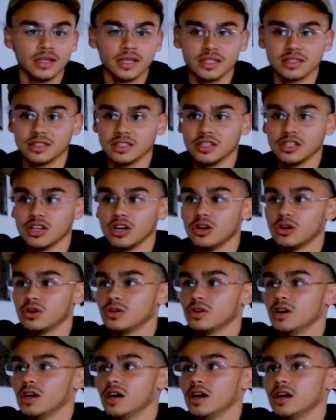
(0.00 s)
Get to
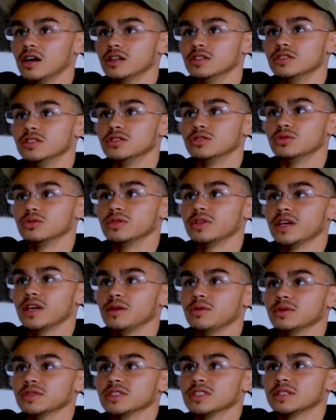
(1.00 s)
Know.
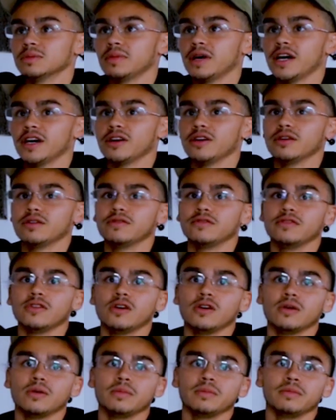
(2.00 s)
G2K was inspired
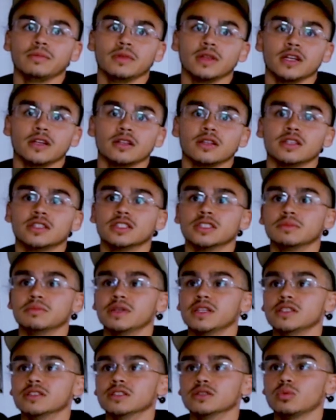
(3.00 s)
from literally just
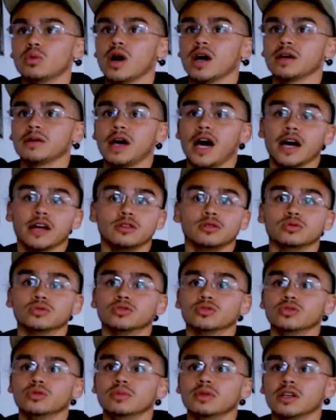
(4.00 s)
me on
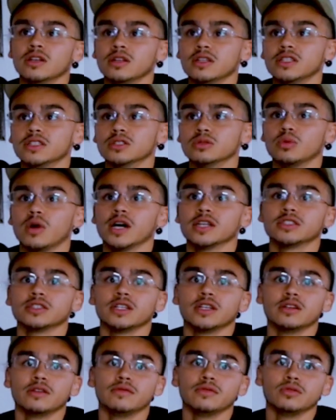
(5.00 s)
YouTube, literally just
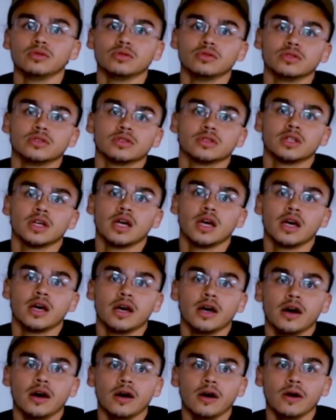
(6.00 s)
watching interviews.
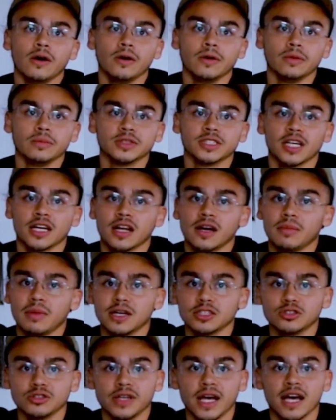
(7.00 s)
Shout out
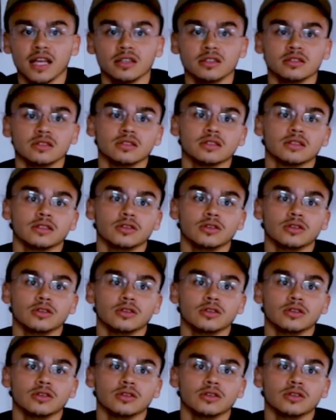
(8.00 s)
Montreality.